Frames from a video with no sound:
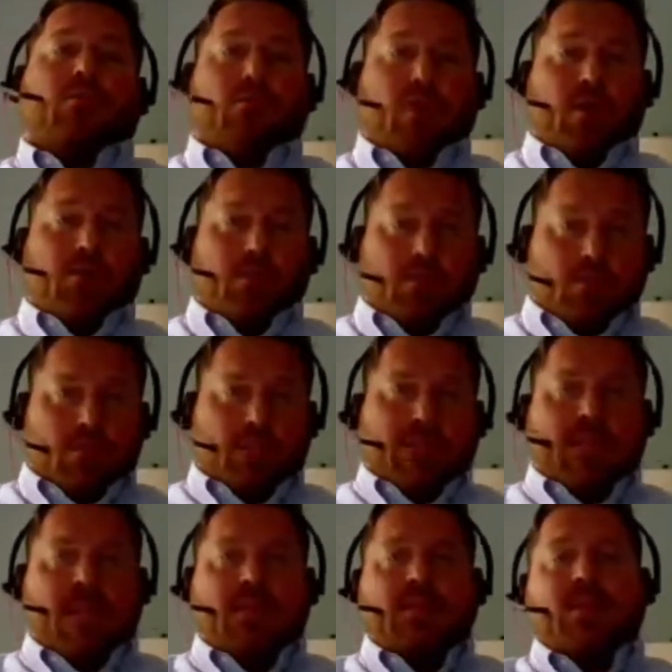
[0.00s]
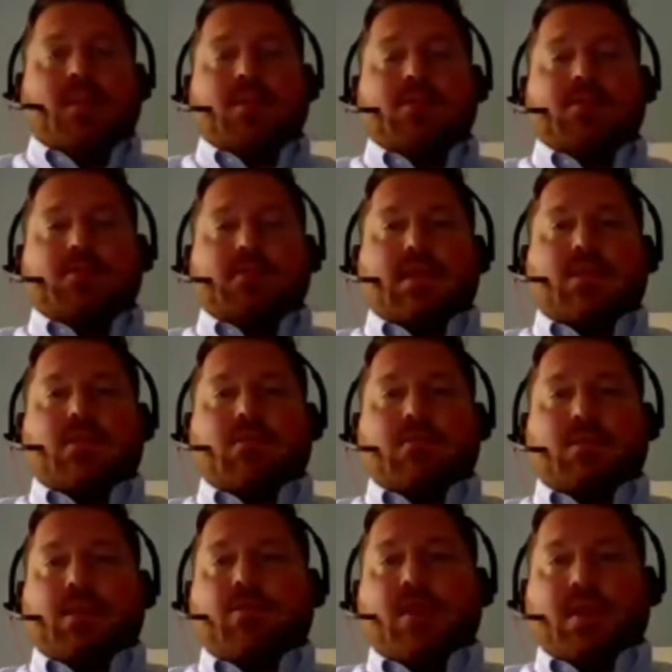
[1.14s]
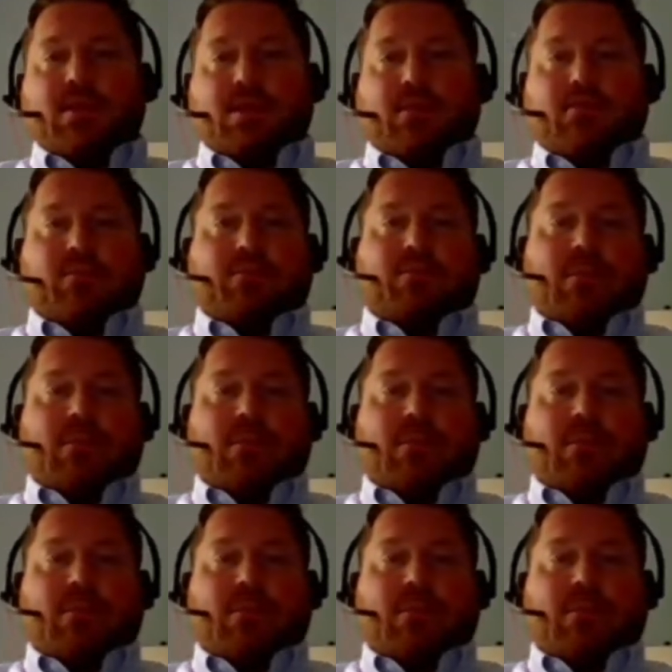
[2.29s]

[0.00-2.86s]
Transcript: From the date that it's set to be effective.